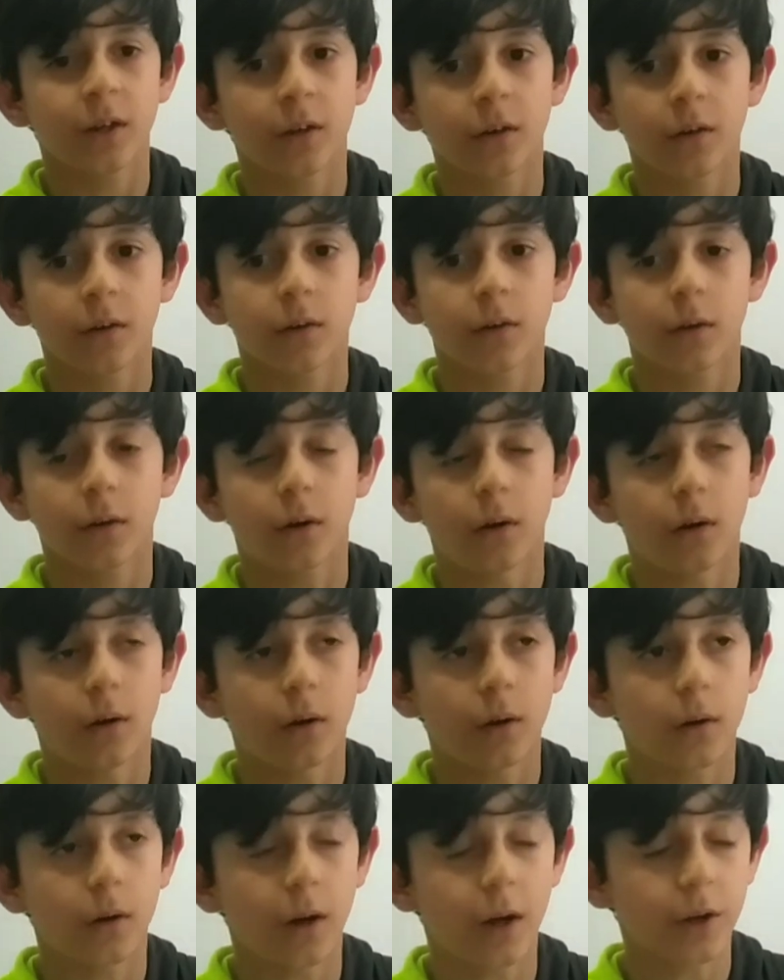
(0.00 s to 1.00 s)
it,
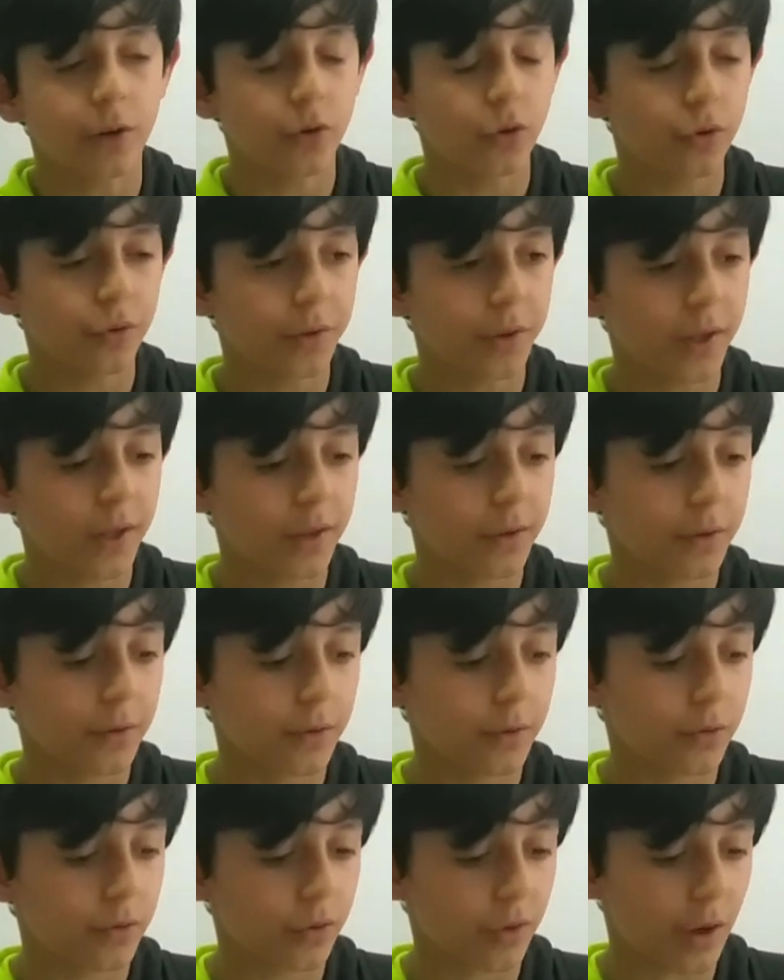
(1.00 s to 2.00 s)
and you need
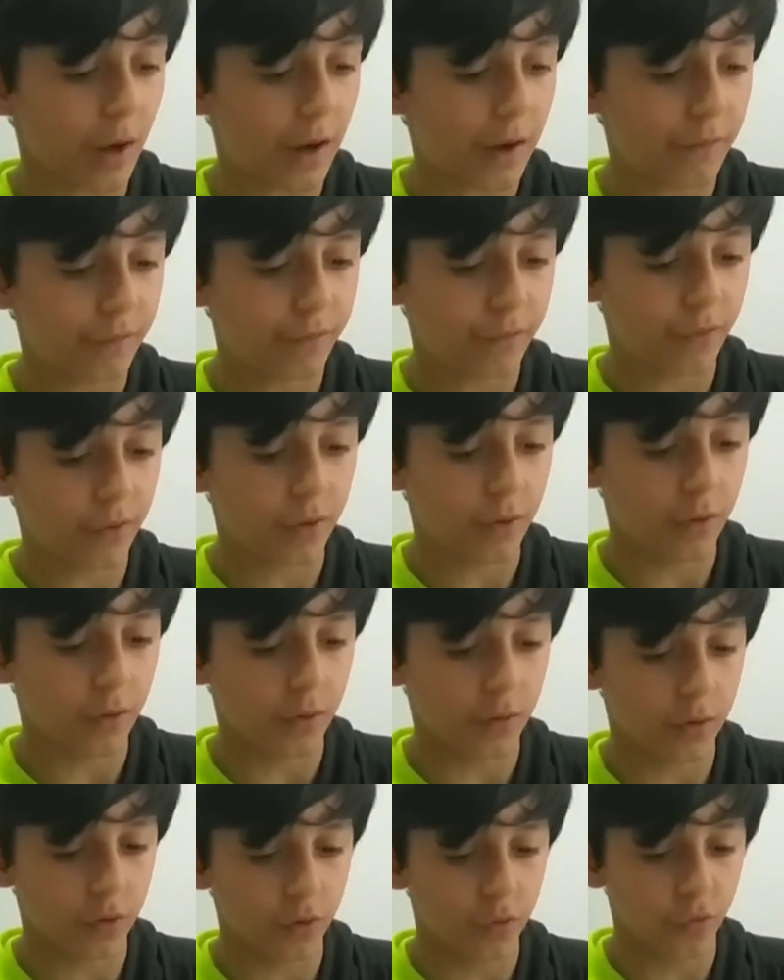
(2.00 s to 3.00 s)
to have
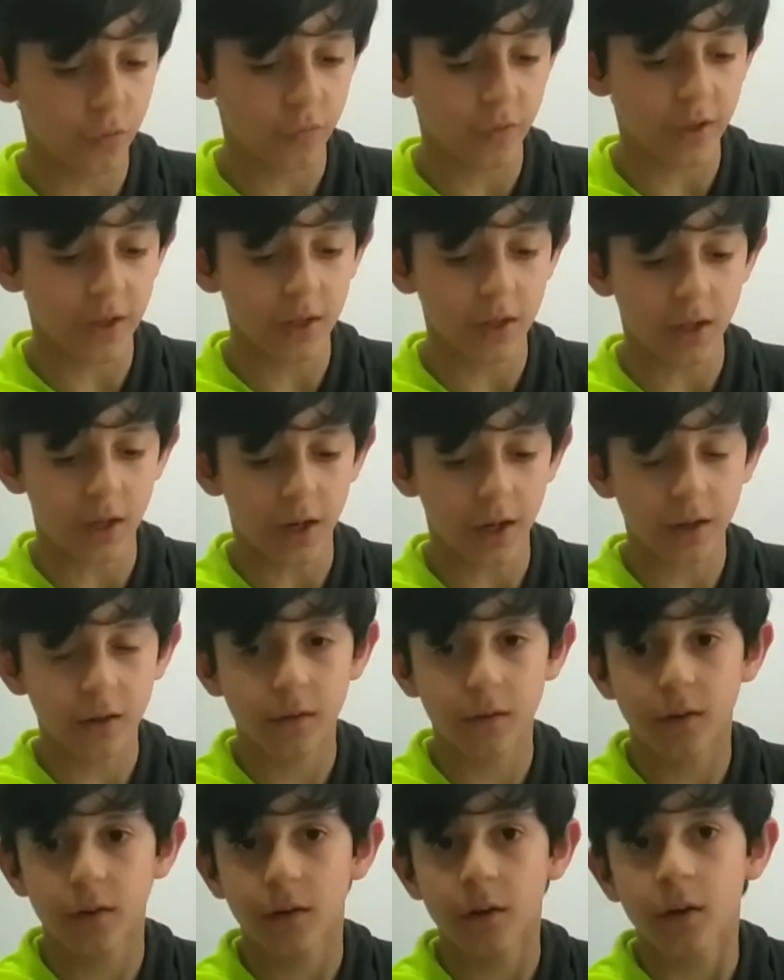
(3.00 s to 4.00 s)
a UV
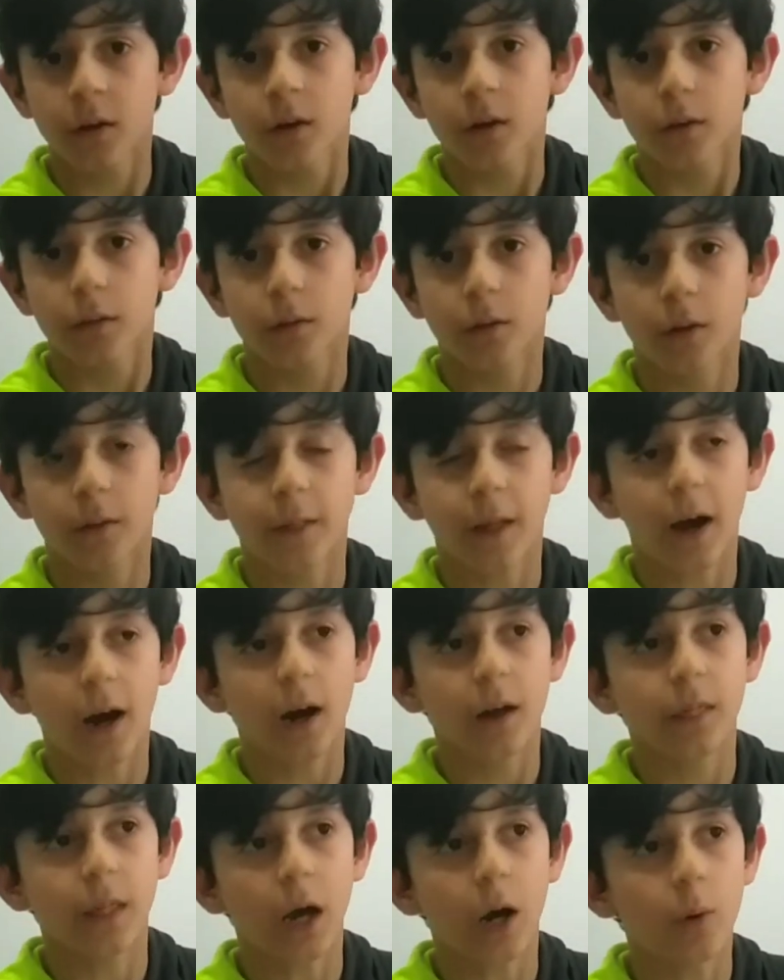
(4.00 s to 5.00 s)
light, so
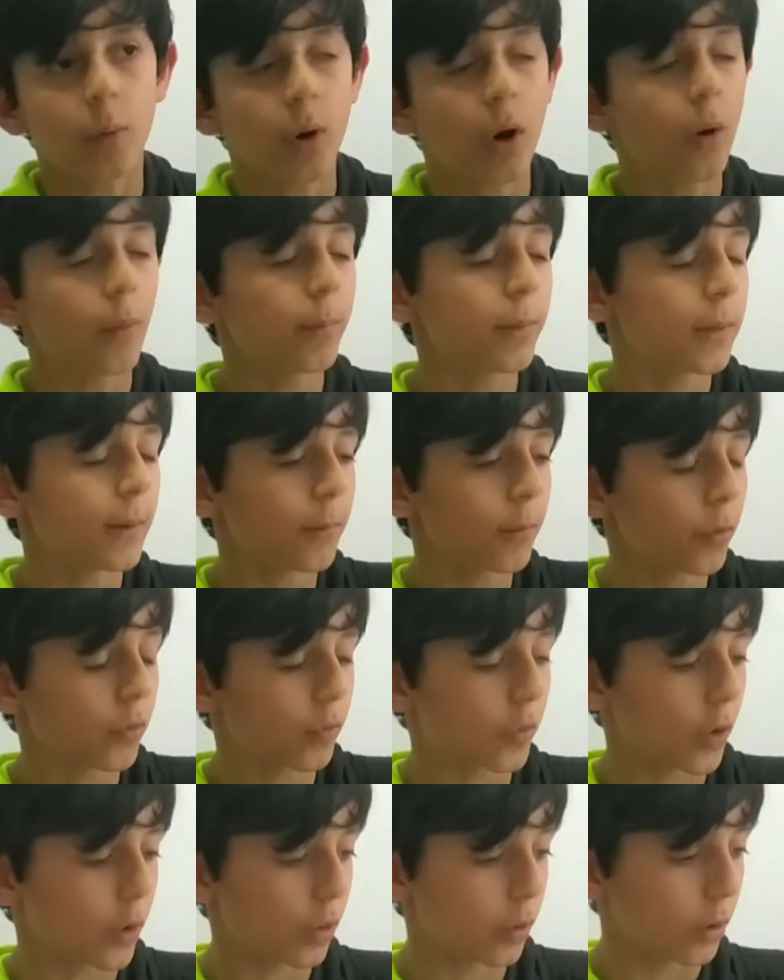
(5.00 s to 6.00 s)
that'll help them
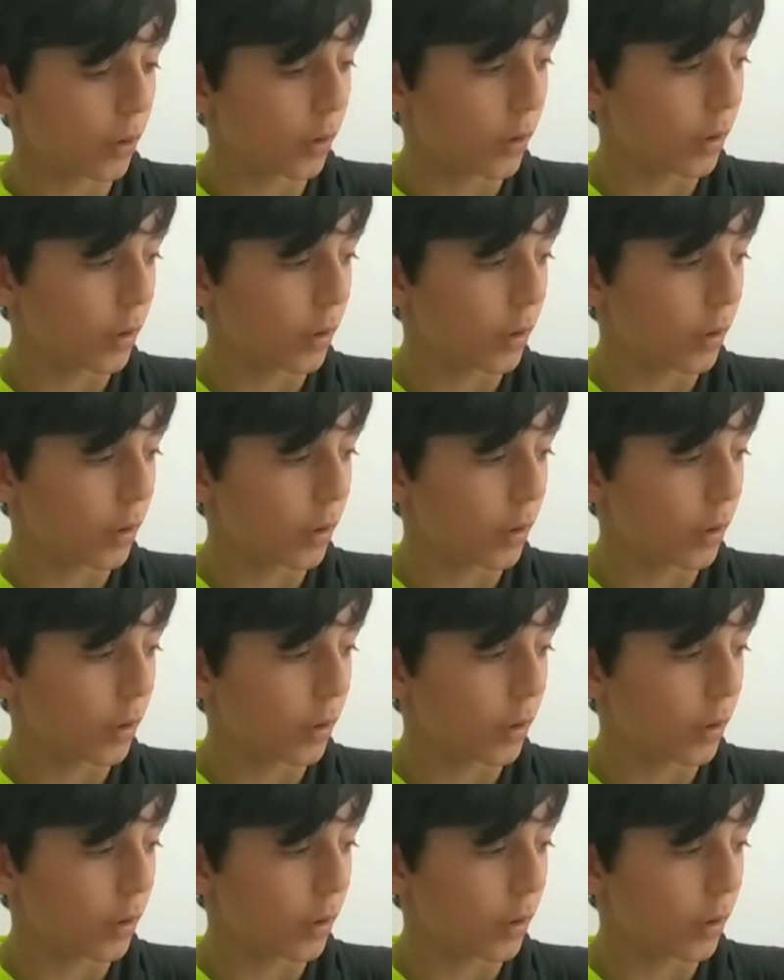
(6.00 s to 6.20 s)
grow.